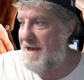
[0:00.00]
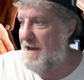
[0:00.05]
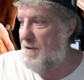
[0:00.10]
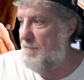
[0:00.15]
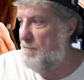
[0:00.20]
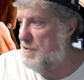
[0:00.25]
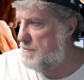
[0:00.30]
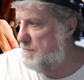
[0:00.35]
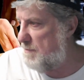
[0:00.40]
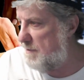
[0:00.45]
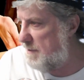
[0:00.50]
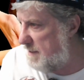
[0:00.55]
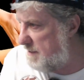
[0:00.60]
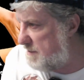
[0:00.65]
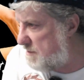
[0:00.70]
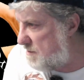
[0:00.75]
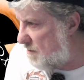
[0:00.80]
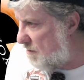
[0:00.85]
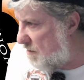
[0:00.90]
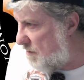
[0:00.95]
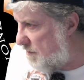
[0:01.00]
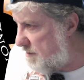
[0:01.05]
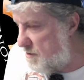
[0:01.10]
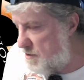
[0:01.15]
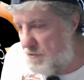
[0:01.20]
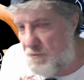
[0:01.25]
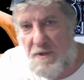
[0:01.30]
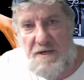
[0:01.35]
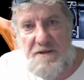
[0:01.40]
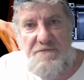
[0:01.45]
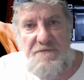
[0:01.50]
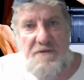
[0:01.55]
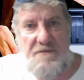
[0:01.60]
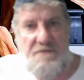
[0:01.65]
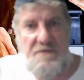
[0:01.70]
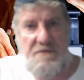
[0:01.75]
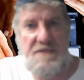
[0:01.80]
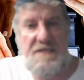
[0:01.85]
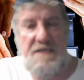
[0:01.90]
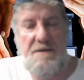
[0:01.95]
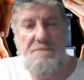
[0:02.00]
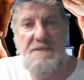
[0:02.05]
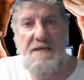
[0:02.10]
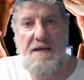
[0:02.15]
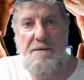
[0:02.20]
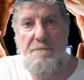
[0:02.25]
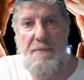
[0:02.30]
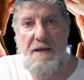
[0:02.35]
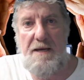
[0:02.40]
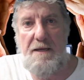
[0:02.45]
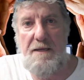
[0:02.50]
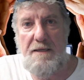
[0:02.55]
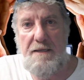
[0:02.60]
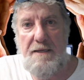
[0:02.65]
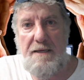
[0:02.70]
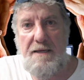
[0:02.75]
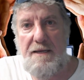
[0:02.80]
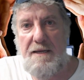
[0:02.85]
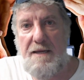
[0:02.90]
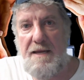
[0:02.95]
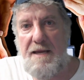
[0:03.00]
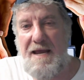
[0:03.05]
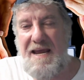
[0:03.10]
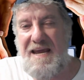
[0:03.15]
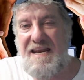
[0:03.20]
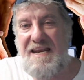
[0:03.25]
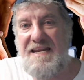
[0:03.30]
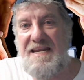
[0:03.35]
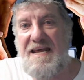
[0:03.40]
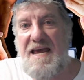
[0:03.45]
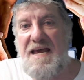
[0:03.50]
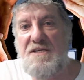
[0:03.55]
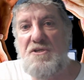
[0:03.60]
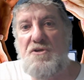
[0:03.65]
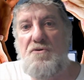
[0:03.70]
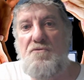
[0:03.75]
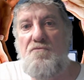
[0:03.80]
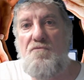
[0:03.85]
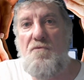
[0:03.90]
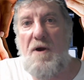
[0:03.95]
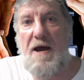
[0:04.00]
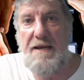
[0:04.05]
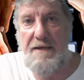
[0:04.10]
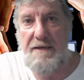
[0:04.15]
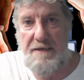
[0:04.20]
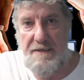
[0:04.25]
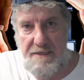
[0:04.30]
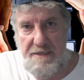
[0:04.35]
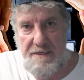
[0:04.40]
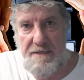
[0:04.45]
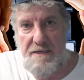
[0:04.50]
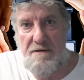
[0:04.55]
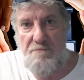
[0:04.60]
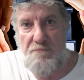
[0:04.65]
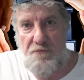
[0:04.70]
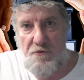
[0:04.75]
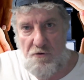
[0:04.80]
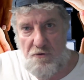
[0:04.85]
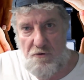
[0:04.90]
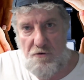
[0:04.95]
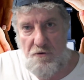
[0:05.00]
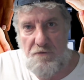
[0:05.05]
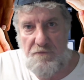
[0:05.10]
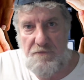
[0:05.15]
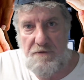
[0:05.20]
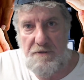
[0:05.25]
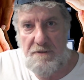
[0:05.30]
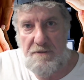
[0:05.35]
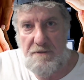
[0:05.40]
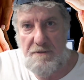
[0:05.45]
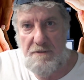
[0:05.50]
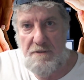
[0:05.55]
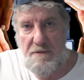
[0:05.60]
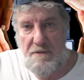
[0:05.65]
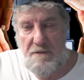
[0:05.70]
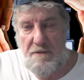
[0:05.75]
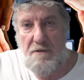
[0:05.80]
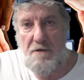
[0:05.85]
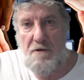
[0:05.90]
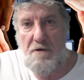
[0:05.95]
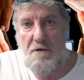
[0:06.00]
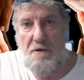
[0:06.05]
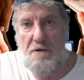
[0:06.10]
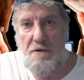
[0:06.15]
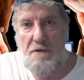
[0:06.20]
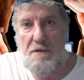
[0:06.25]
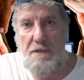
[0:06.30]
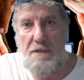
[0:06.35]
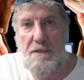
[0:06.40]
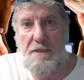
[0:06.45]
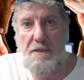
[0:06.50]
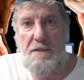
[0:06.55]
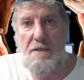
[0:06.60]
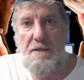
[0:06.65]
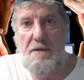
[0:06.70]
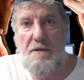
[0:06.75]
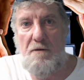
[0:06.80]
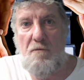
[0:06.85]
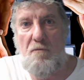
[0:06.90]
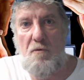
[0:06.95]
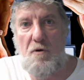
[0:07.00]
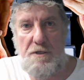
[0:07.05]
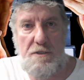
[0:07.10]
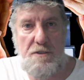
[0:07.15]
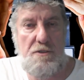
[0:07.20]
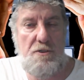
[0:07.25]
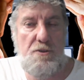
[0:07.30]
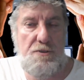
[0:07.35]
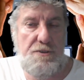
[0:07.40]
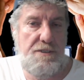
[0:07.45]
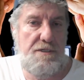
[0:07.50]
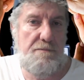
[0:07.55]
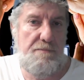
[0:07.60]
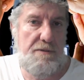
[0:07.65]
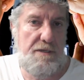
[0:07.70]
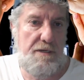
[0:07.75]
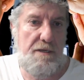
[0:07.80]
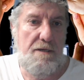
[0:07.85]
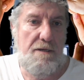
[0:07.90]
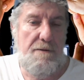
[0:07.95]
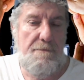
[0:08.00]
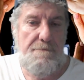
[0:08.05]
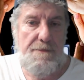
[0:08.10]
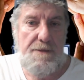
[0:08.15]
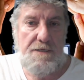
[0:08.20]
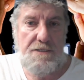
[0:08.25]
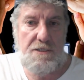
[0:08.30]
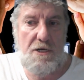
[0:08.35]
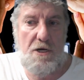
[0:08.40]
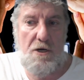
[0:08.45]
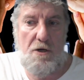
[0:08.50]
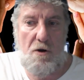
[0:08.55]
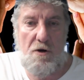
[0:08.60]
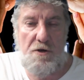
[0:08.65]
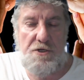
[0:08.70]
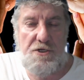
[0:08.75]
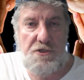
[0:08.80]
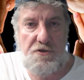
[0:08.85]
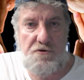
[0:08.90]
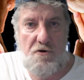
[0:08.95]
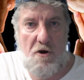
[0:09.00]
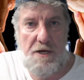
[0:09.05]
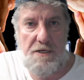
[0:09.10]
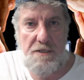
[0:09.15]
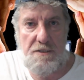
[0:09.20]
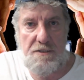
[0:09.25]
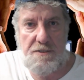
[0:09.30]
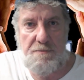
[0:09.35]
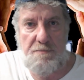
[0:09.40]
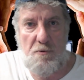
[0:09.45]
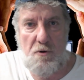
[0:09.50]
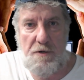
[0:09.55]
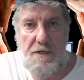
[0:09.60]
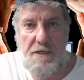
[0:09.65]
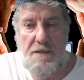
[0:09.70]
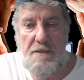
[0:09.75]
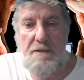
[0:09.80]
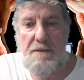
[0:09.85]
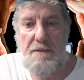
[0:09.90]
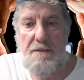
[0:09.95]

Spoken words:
was released on the 25th of September, and it has greatly improved on what it used to be. So I just tried it this morning,